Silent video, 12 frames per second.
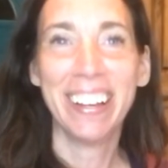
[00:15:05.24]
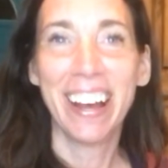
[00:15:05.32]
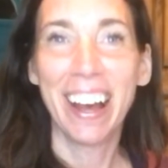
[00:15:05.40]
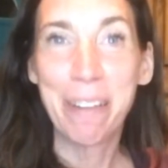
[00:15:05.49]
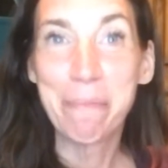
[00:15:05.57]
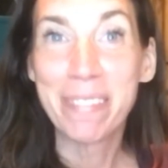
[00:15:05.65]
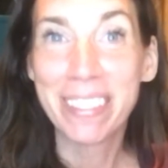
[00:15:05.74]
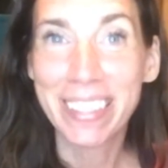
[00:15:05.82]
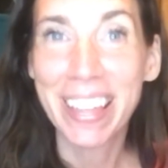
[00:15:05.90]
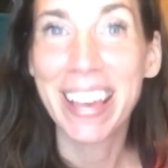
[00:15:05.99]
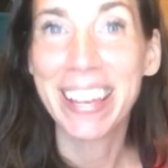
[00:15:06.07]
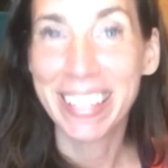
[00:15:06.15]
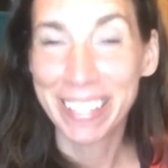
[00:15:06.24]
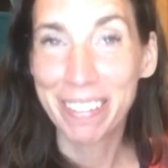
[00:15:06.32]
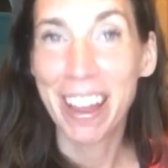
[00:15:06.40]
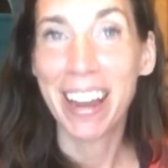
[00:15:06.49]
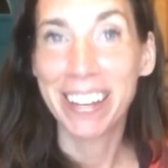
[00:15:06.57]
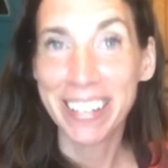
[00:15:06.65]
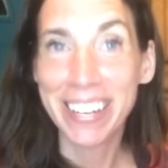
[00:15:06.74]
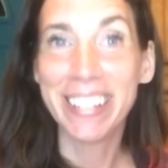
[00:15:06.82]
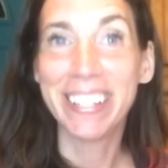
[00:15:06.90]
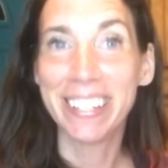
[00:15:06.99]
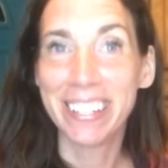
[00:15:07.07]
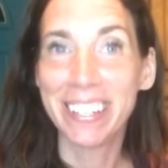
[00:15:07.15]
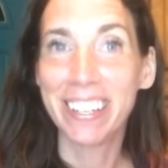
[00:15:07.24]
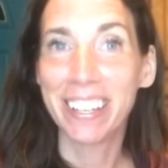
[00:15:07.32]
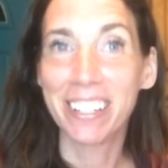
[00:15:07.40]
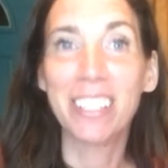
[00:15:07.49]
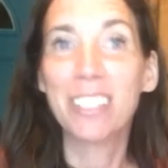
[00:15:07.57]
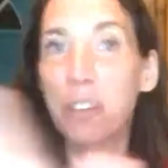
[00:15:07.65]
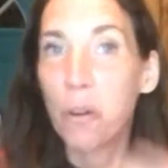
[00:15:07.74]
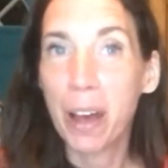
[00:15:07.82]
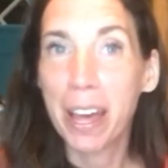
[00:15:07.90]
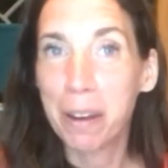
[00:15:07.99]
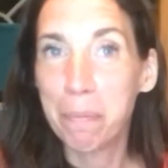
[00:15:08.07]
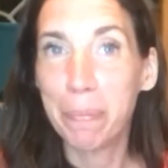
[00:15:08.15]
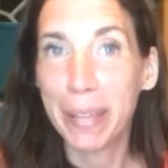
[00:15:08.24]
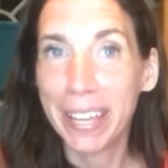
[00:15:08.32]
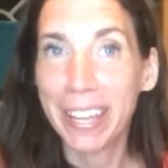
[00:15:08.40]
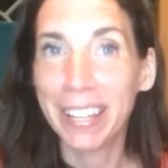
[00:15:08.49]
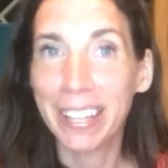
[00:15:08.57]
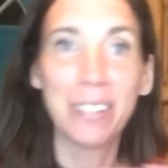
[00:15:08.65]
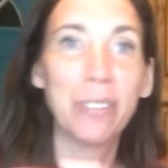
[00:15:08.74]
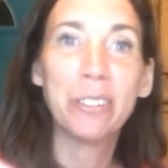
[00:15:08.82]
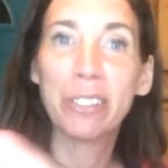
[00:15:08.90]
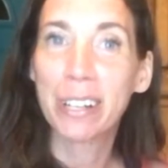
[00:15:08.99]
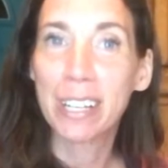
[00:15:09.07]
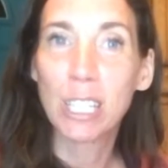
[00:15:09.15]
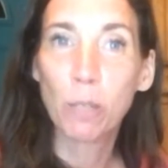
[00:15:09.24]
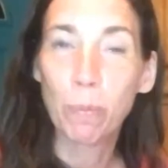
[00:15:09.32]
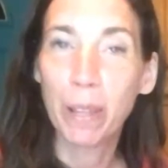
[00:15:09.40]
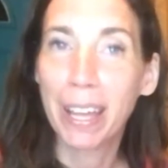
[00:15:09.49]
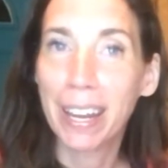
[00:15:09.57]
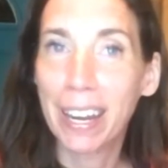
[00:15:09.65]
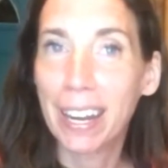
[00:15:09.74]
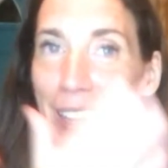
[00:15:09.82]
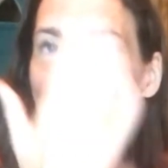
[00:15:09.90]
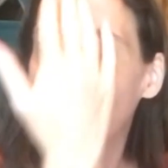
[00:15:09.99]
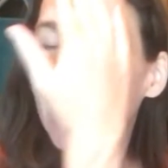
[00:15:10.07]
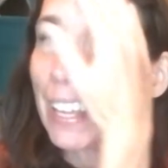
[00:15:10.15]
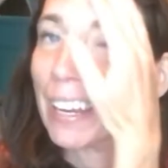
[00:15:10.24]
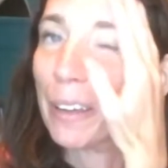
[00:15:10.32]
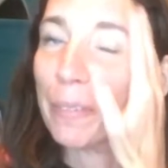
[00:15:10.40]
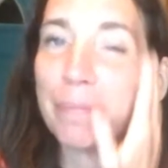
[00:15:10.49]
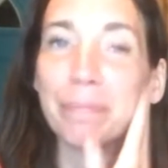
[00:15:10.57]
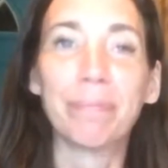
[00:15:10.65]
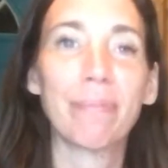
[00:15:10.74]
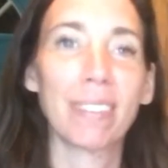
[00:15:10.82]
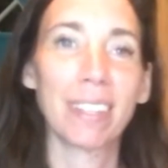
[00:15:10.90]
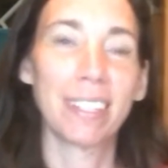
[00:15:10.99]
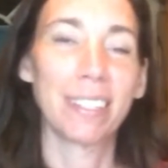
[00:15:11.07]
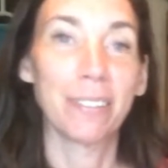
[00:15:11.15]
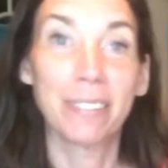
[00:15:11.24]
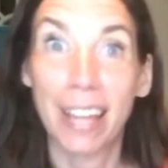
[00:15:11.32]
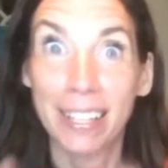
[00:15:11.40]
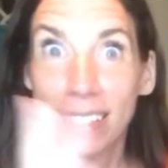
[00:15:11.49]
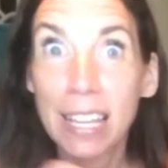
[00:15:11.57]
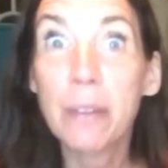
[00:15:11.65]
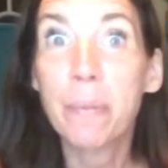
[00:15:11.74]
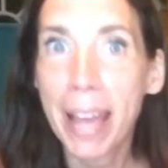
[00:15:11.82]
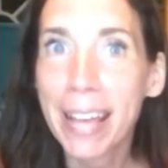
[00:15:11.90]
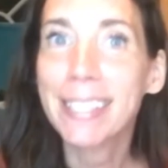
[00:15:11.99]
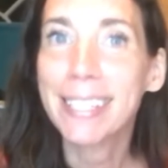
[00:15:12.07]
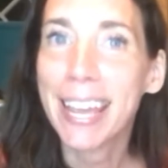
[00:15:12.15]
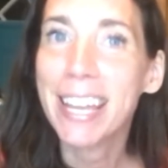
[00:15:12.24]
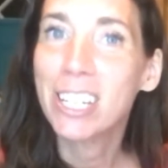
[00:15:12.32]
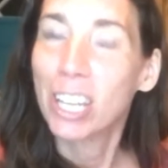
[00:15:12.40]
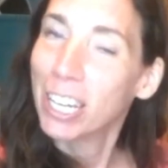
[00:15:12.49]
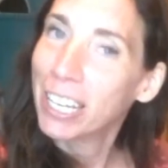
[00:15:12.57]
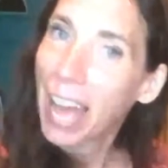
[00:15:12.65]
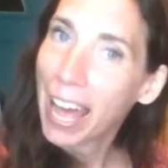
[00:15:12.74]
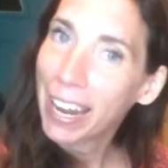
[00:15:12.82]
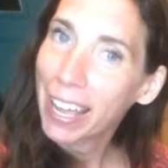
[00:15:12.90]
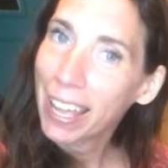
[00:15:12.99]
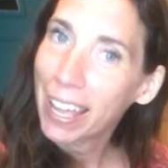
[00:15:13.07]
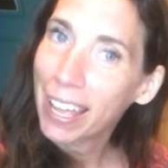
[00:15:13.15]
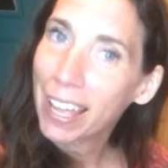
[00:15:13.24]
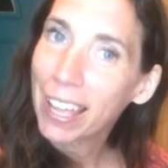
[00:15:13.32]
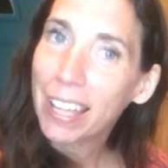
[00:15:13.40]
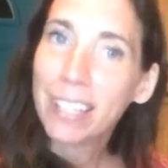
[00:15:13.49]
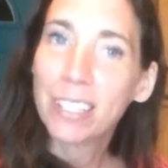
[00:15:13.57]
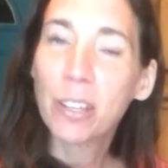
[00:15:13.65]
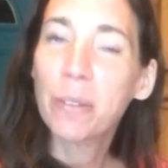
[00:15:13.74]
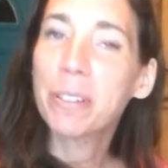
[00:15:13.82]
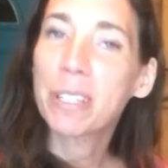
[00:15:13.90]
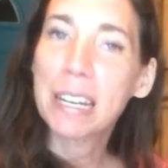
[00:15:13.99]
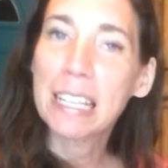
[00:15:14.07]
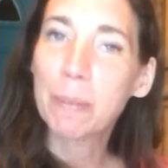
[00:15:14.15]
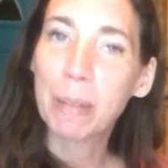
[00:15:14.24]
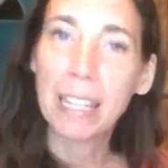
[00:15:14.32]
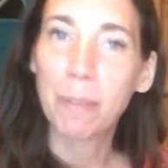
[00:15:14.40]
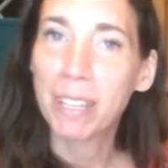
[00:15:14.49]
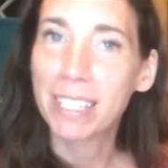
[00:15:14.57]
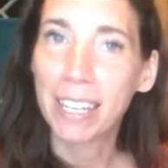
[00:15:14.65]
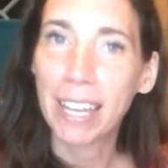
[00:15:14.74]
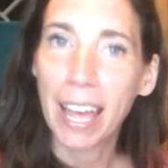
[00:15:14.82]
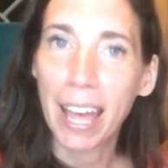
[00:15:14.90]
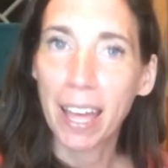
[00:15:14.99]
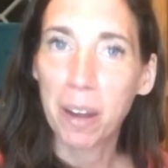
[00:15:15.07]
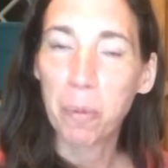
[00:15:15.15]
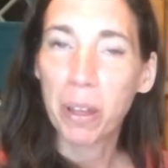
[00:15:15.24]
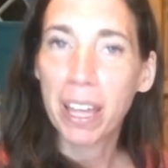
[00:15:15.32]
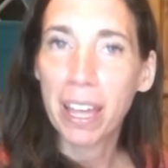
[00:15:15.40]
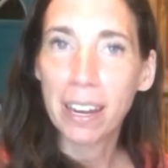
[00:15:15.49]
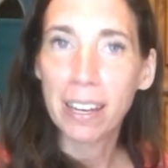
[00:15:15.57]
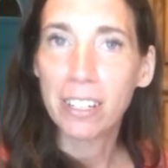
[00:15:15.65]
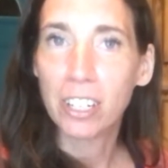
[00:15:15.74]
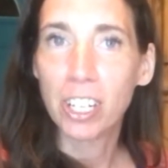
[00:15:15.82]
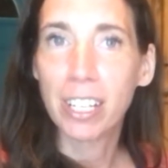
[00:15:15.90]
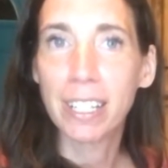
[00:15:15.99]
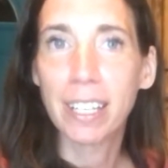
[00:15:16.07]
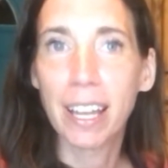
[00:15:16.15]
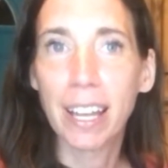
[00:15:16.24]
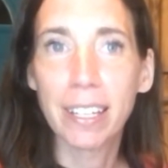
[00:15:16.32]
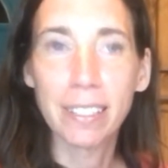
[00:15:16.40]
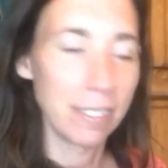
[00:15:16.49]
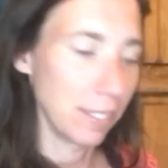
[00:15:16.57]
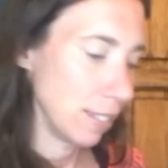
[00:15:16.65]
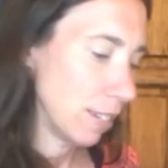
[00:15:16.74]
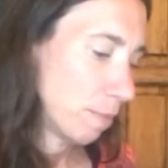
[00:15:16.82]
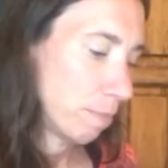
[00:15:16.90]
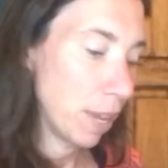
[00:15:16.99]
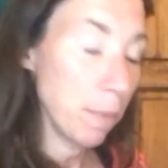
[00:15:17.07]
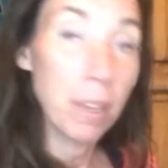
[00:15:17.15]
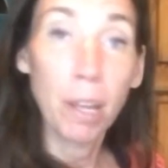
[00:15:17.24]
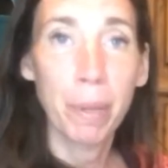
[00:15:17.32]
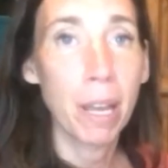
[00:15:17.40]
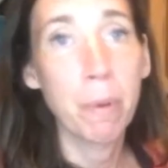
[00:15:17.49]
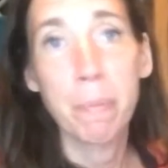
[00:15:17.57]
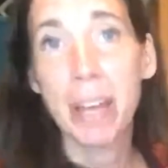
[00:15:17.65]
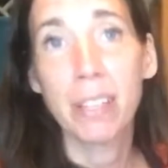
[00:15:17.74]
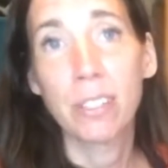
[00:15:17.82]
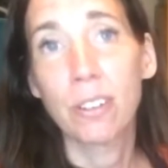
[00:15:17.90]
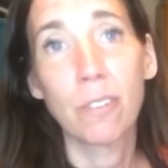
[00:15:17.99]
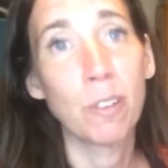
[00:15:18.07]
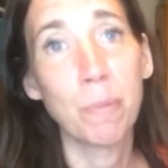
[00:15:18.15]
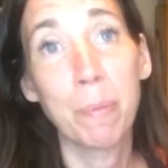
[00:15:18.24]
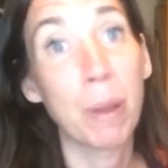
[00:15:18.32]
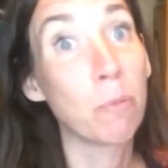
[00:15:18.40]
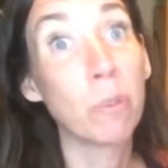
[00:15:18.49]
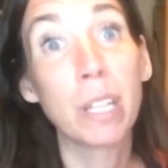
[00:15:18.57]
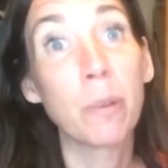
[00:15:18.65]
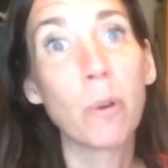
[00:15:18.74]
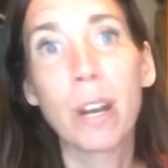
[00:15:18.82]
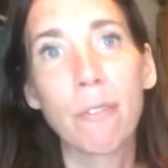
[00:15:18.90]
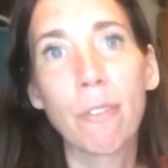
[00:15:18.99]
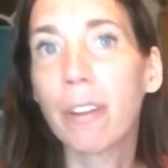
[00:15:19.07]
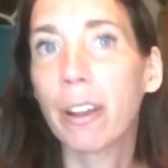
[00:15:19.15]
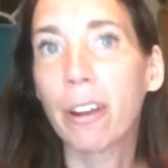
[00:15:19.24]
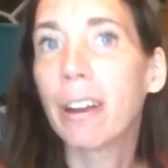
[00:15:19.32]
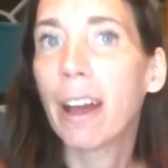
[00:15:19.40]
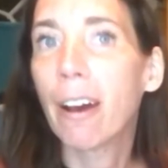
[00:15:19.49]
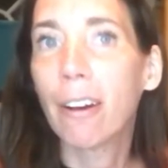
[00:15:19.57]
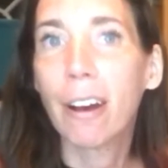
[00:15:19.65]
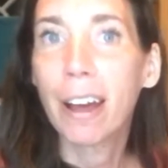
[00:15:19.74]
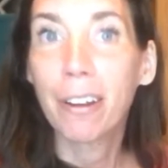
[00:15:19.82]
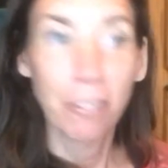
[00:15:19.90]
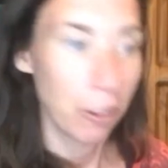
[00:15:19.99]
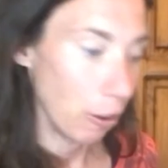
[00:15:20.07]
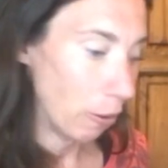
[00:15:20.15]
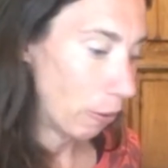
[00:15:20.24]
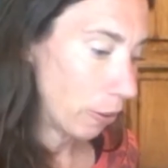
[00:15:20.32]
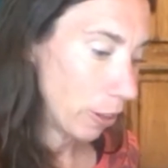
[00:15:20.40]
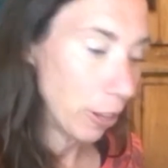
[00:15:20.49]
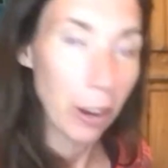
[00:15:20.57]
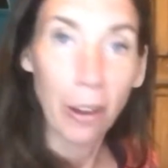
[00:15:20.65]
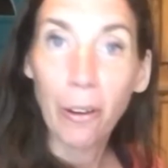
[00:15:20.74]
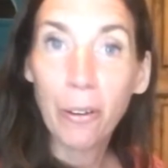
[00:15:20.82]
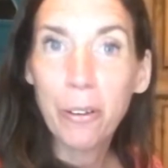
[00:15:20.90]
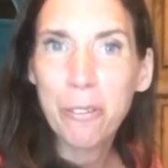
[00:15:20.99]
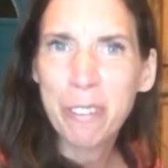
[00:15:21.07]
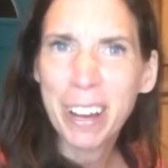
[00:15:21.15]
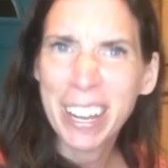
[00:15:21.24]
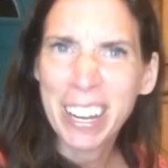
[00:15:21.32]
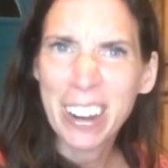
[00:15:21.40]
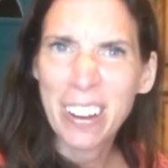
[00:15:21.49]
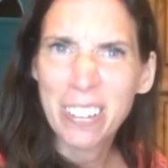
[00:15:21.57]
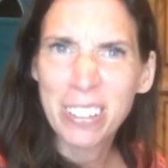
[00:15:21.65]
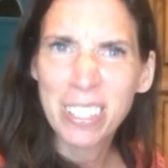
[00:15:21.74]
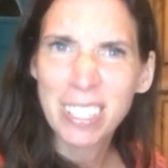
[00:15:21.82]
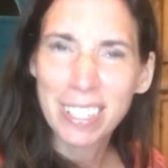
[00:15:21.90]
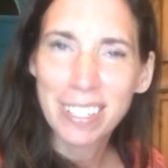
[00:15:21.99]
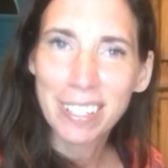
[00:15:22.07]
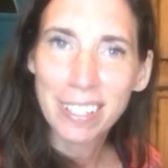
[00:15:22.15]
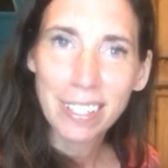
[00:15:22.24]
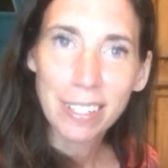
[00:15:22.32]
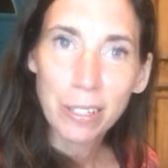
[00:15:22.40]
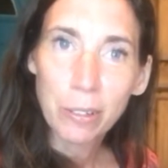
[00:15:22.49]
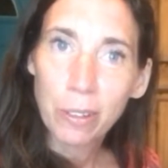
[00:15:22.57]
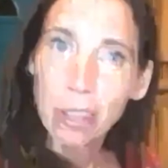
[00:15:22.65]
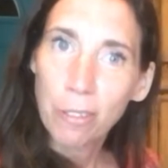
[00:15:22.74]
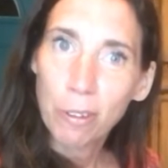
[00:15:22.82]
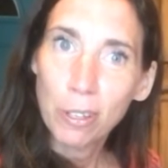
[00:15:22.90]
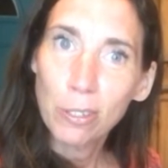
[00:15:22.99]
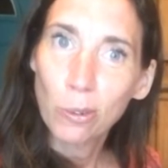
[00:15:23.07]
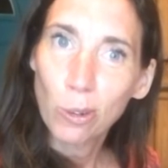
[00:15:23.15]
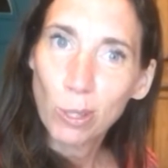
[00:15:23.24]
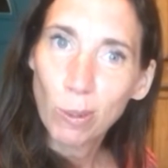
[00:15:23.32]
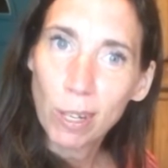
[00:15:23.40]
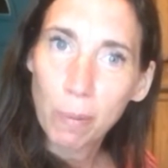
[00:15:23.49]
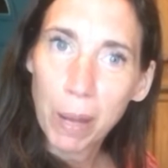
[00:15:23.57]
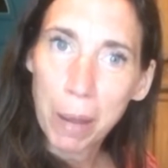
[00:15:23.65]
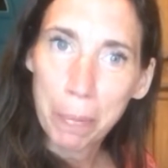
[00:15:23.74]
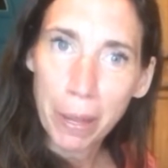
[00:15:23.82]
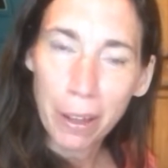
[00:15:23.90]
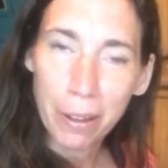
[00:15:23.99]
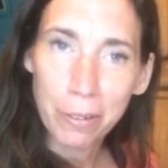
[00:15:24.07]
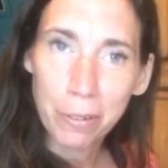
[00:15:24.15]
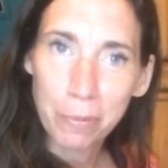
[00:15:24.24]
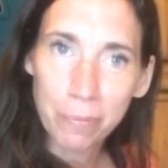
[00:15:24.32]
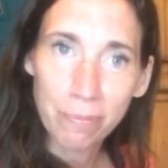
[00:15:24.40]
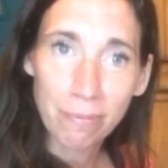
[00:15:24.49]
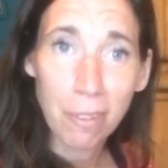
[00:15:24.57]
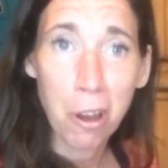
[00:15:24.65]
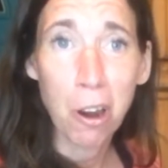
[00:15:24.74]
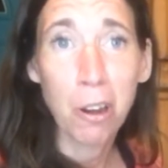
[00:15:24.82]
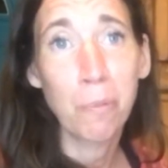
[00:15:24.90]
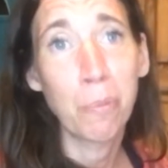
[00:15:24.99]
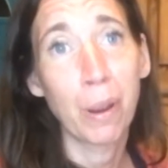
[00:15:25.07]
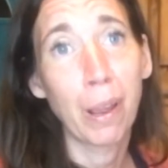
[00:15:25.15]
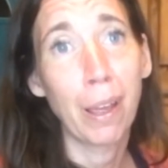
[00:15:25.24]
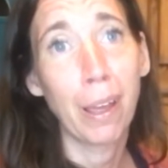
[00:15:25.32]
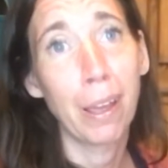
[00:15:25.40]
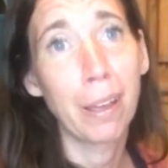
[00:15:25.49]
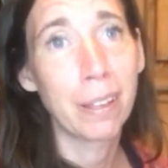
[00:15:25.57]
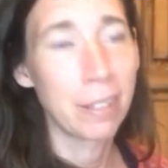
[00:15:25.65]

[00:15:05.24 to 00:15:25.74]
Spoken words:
I'm like, I need to, like, just go ahead and be. Like, don't try to explain anything, you know? So that's like my hesitation. You get it? So I'm just going to explain it the best I can and probably edit and shit like that. And maybe I'll become a master of it. Maybe I really won't ever figure it out. I don't know, you know? Fucking knows. The Three of Swords want to pop out. Heartbreak.